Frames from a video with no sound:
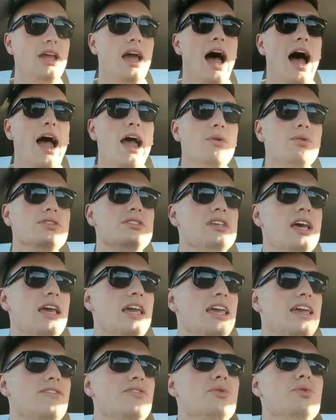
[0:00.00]
I would say
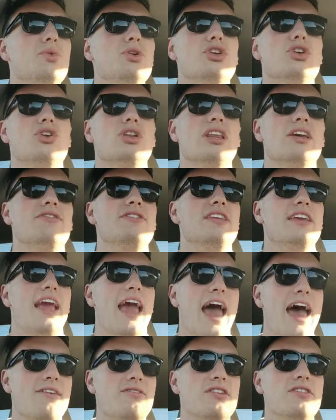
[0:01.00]
even when you're lifting
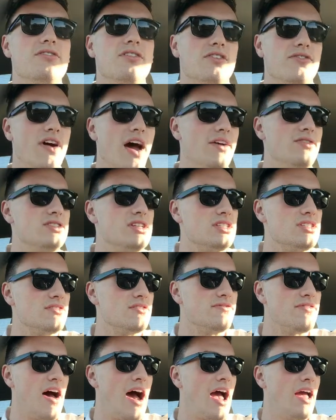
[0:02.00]
heavy for 5 sets
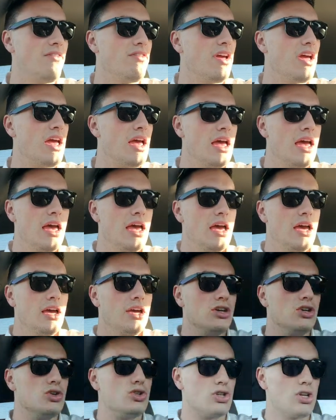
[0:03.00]
of 5,
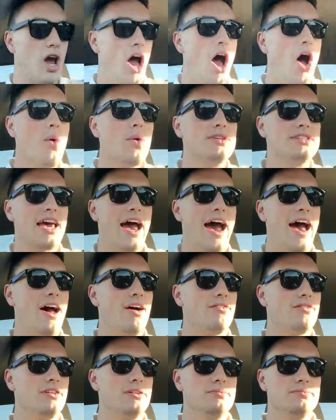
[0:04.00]
you should always
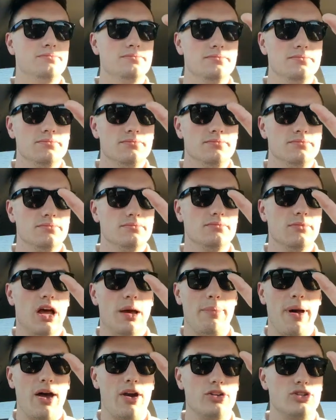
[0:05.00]
have
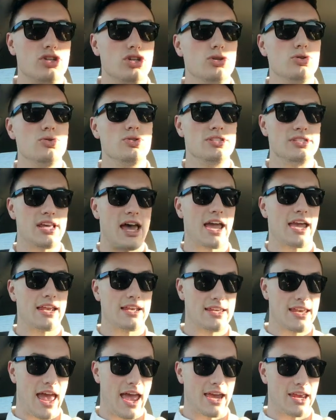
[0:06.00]
about a
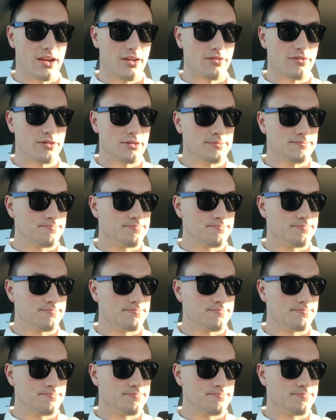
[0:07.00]
2-second negative.